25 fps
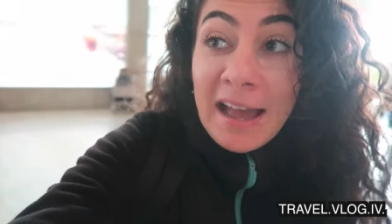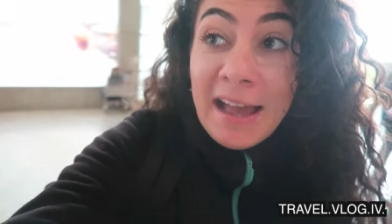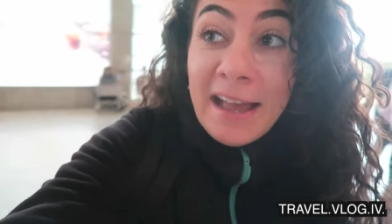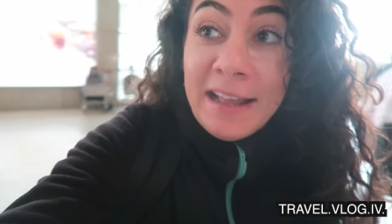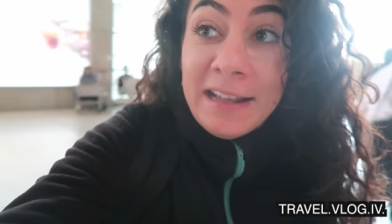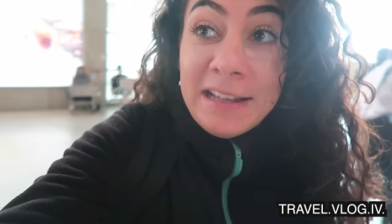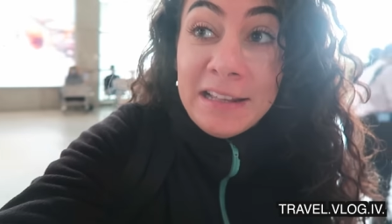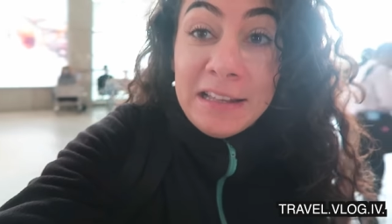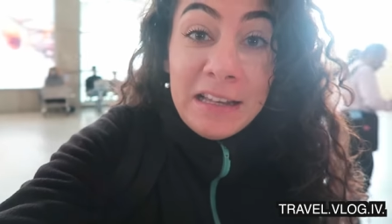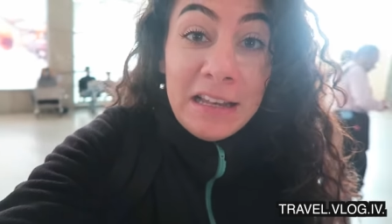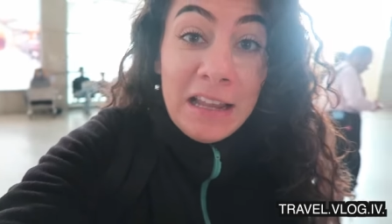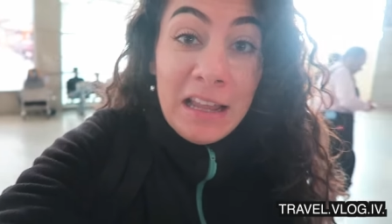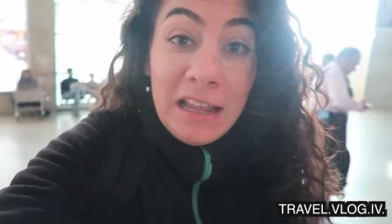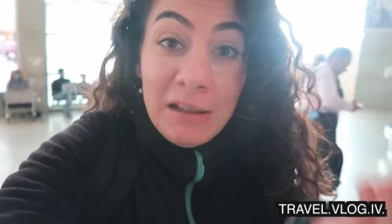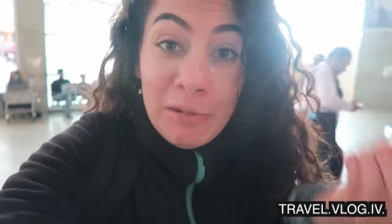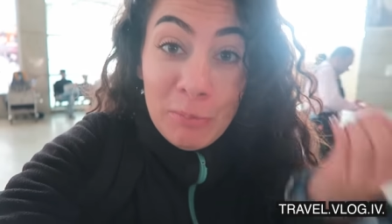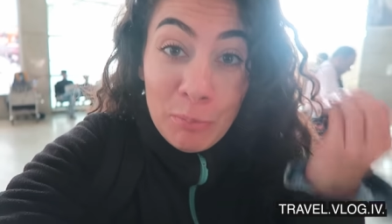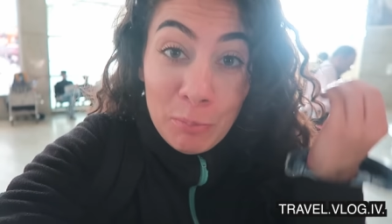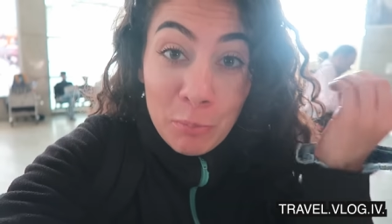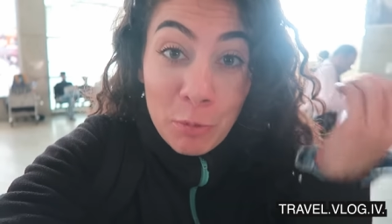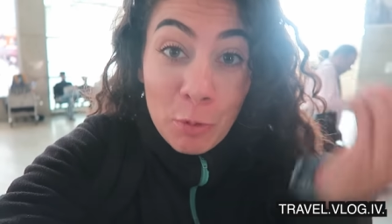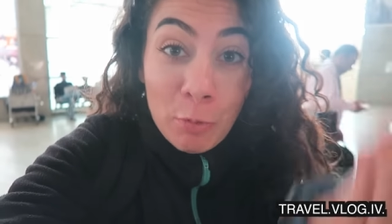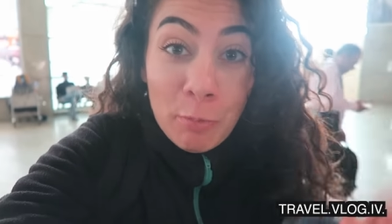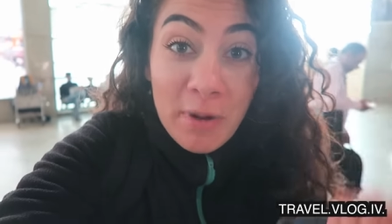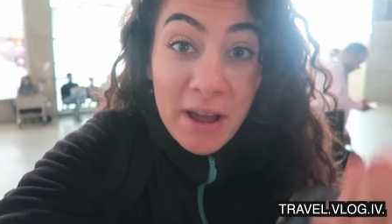and
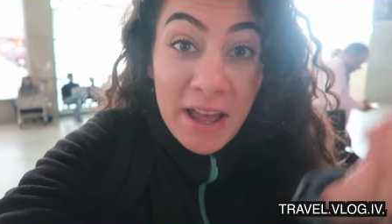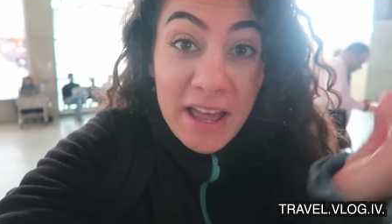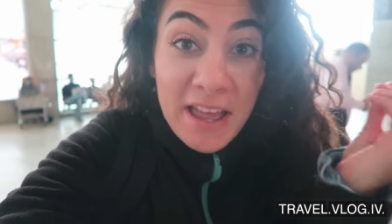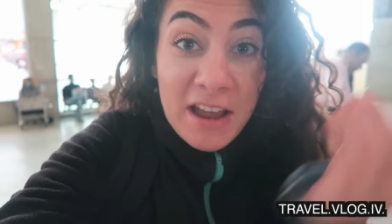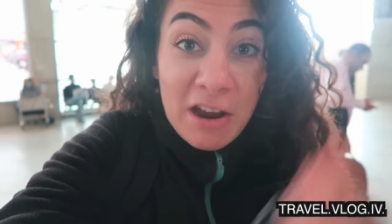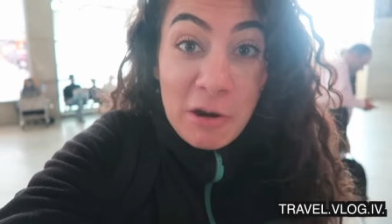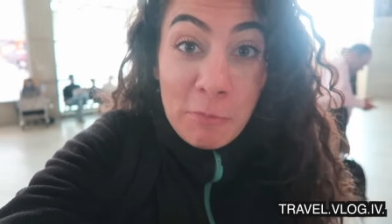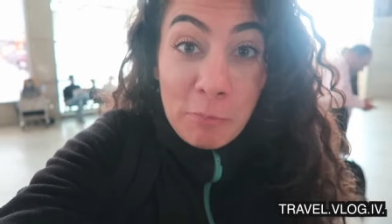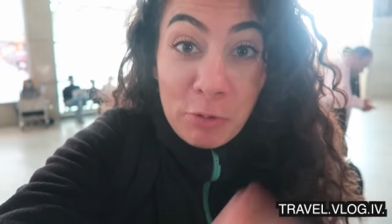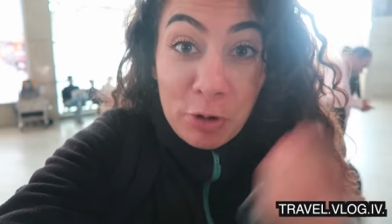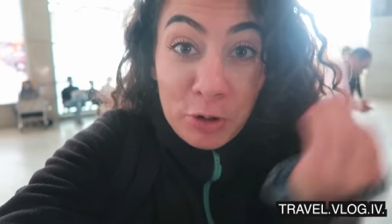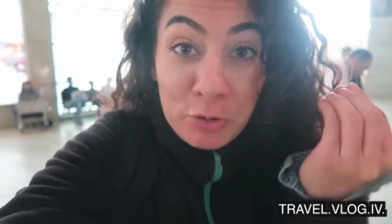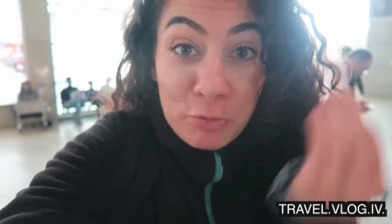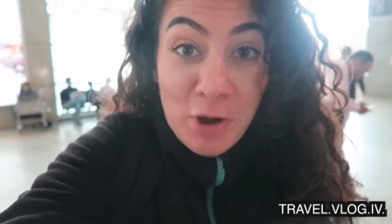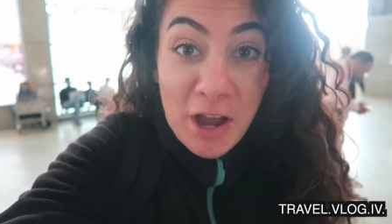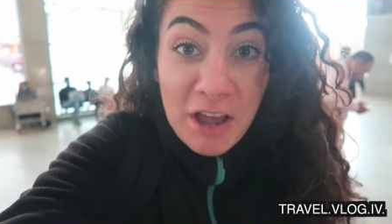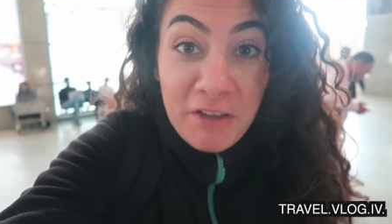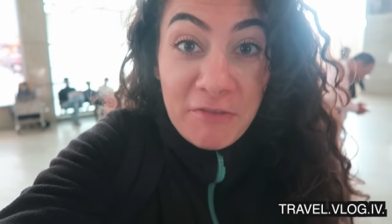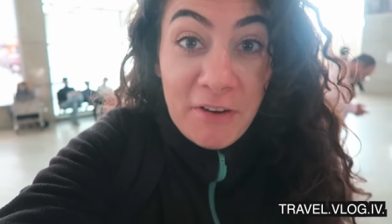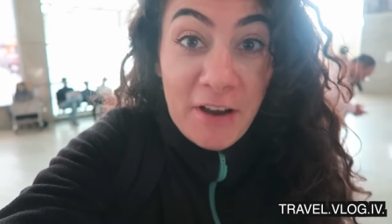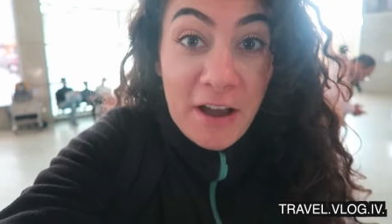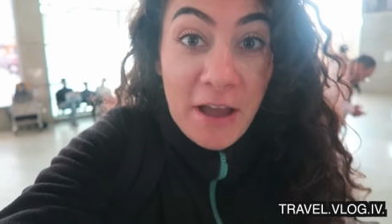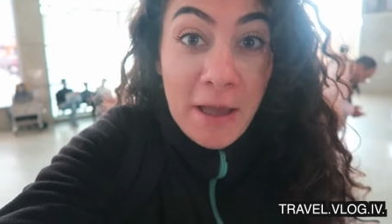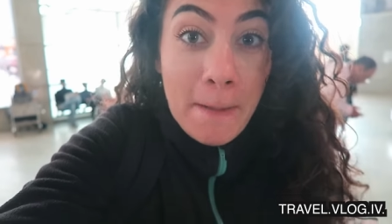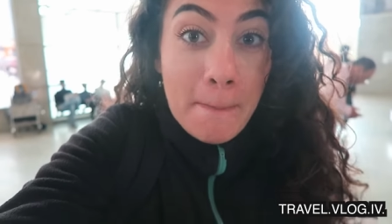Mumbai airport
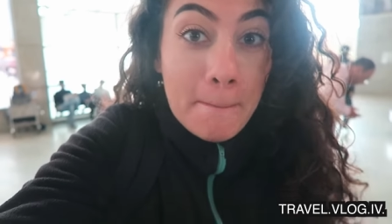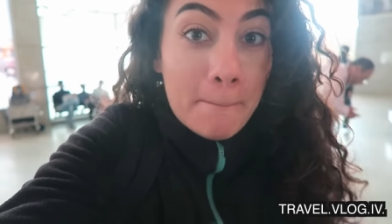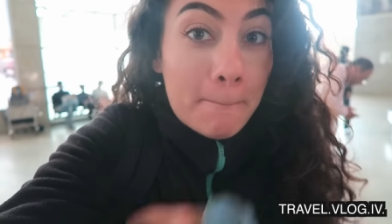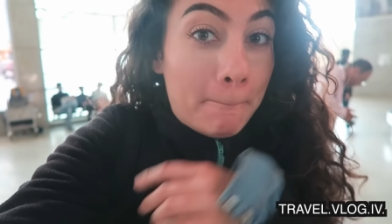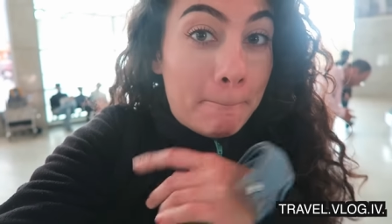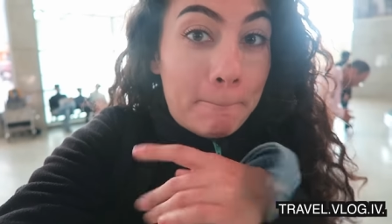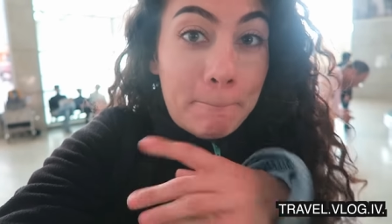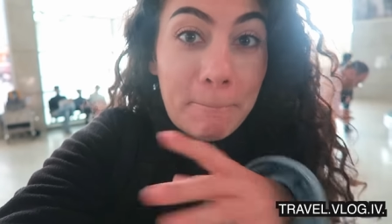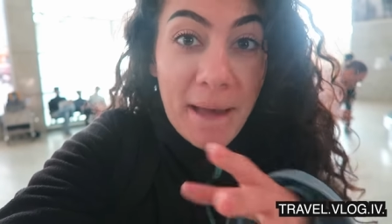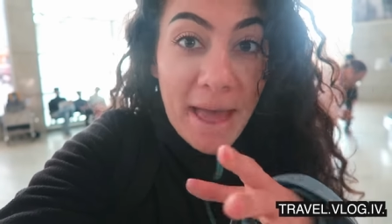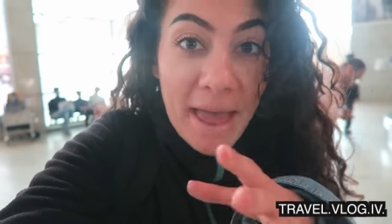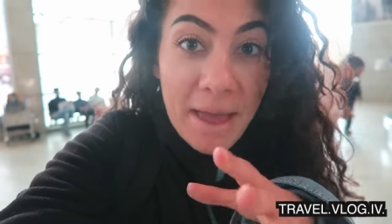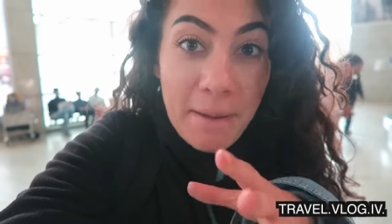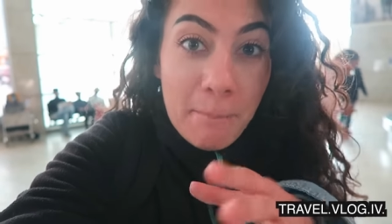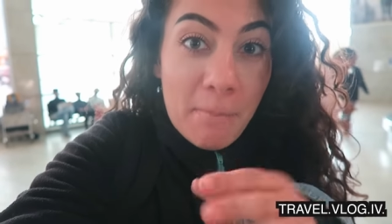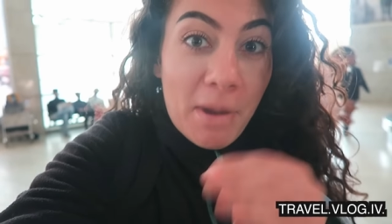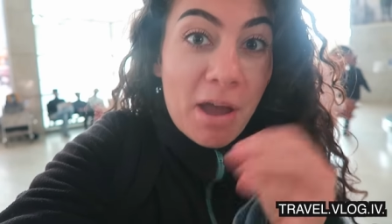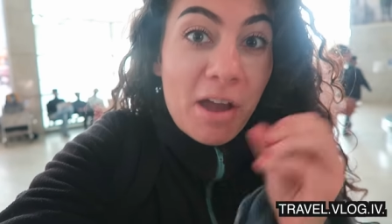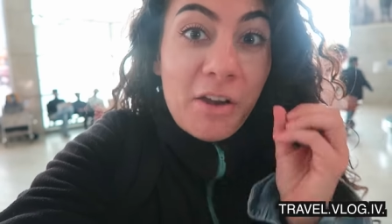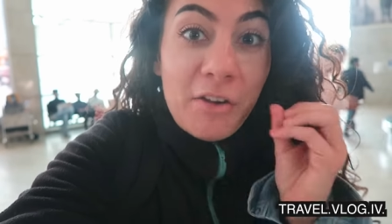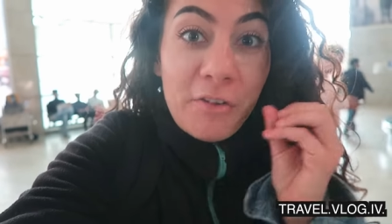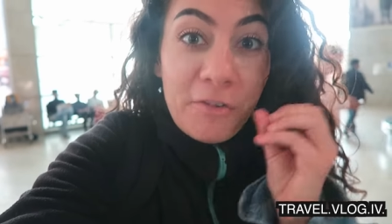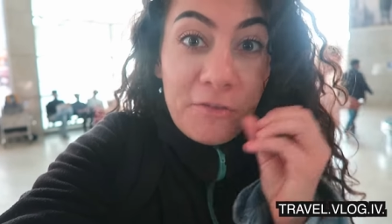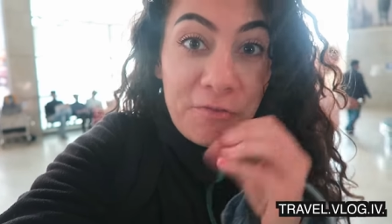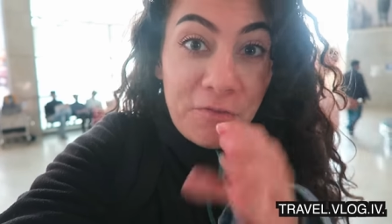Wi-Fi
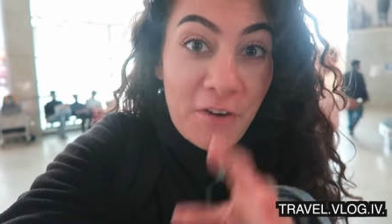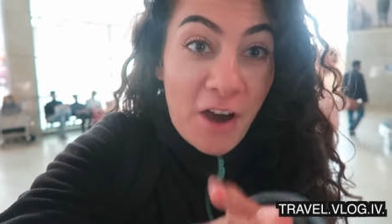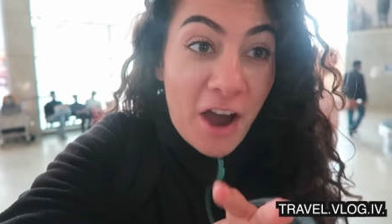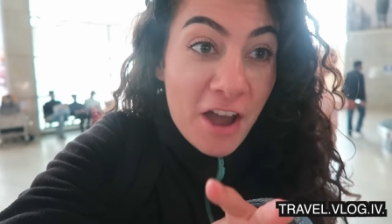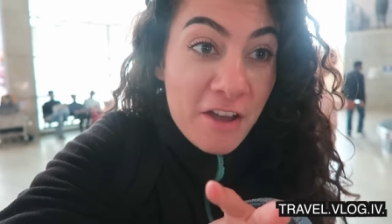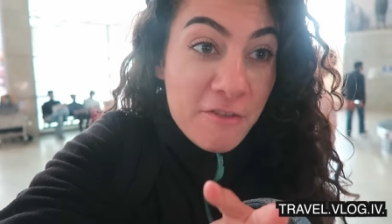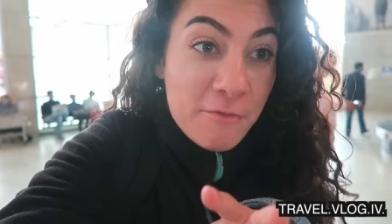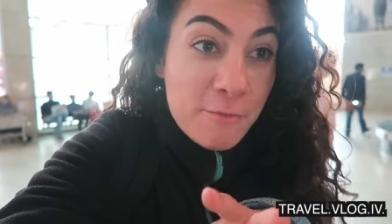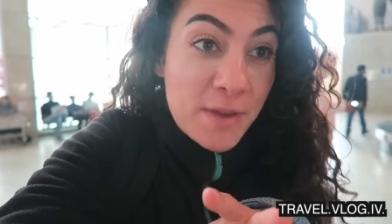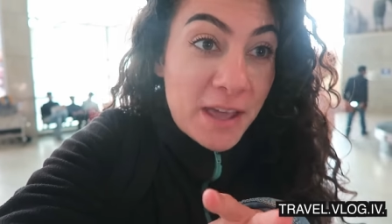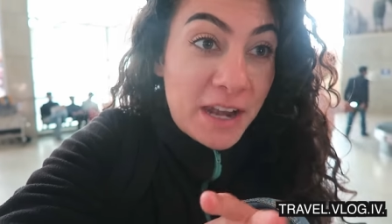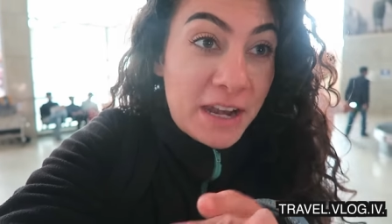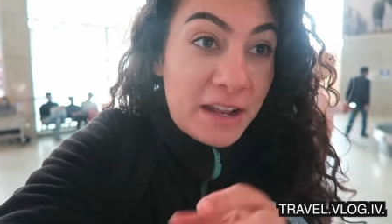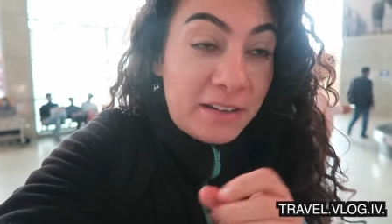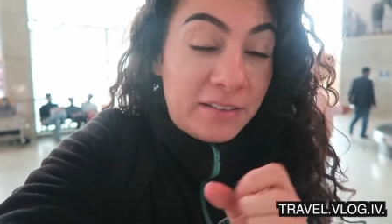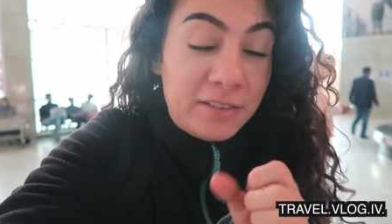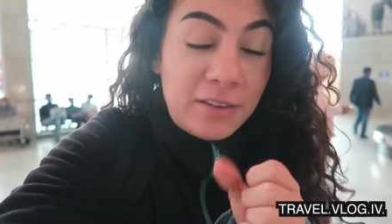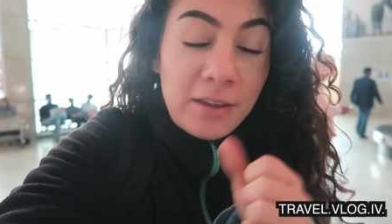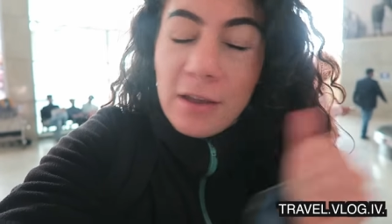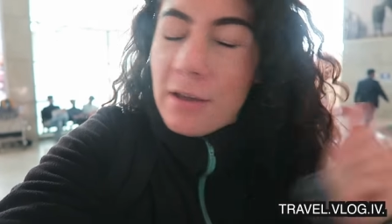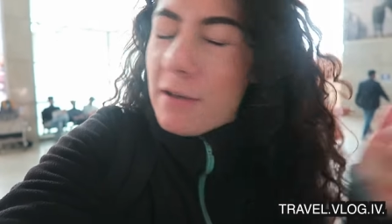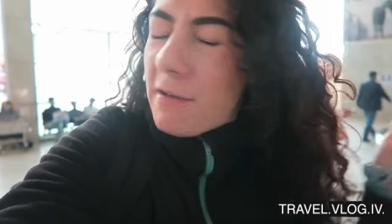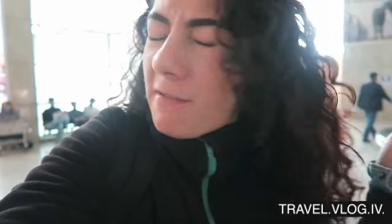bam five minutes